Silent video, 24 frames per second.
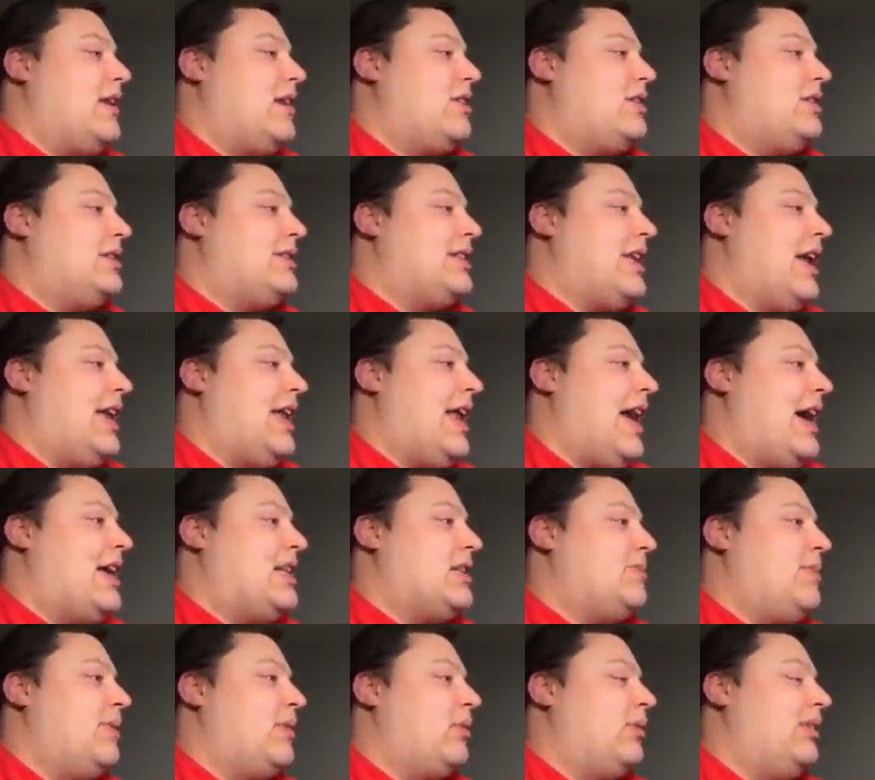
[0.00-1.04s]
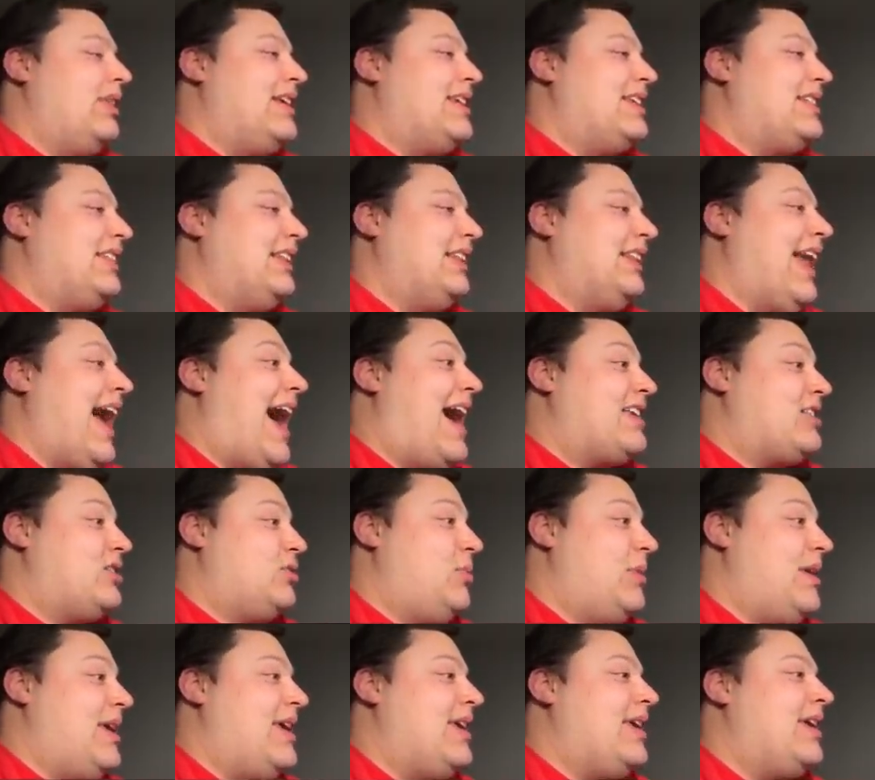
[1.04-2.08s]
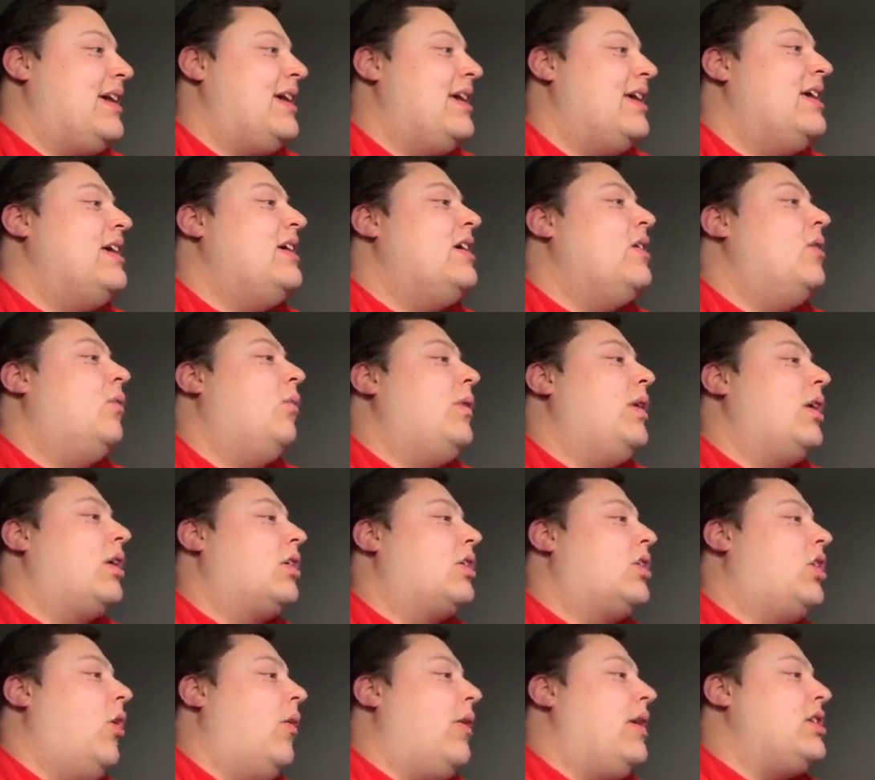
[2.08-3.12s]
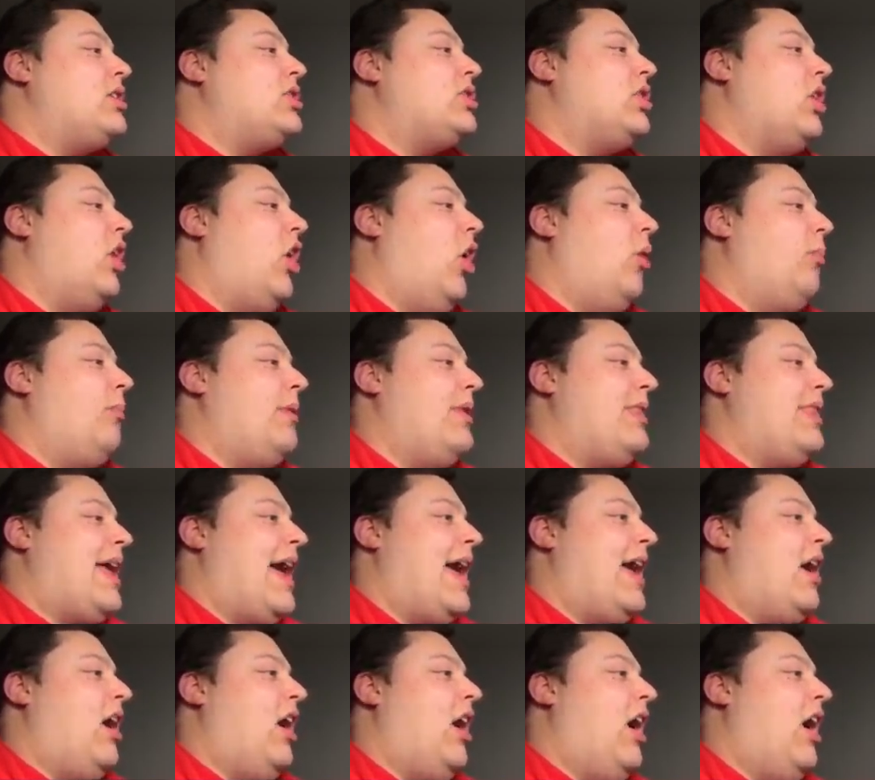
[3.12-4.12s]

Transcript: set has been released last week, we are going to open that